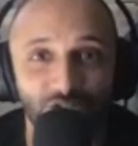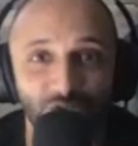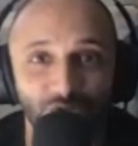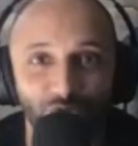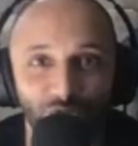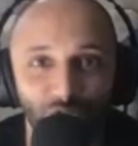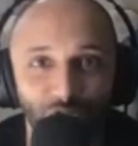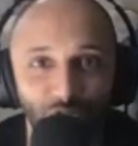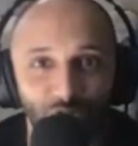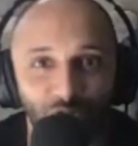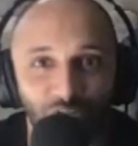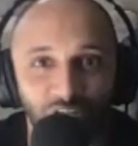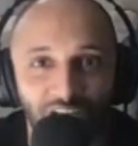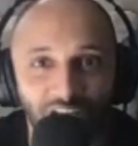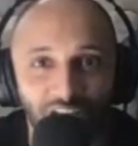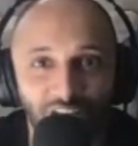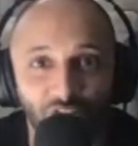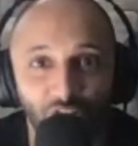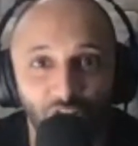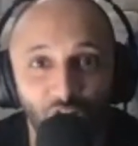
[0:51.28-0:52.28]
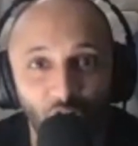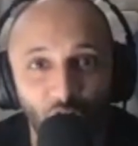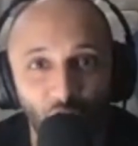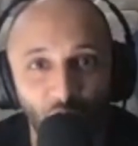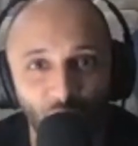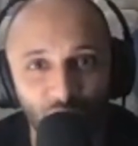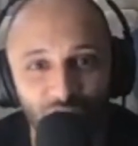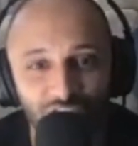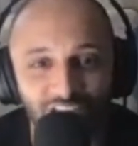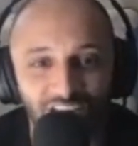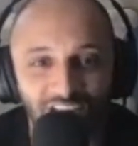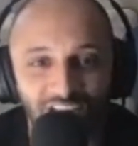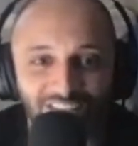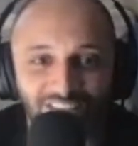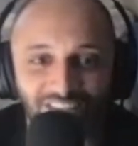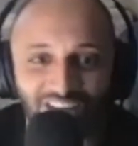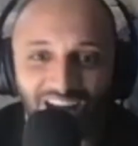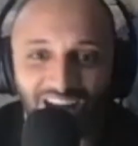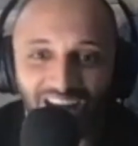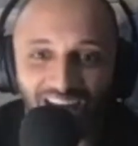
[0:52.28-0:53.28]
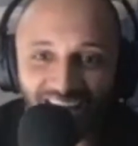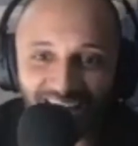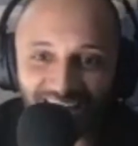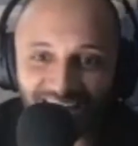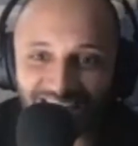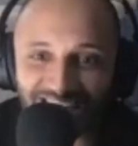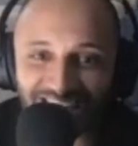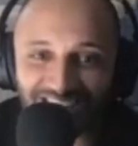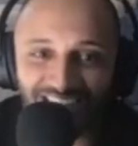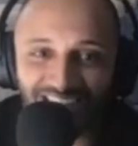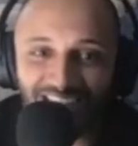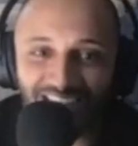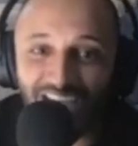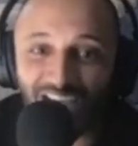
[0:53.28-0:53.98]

the studio, the lows, the highs,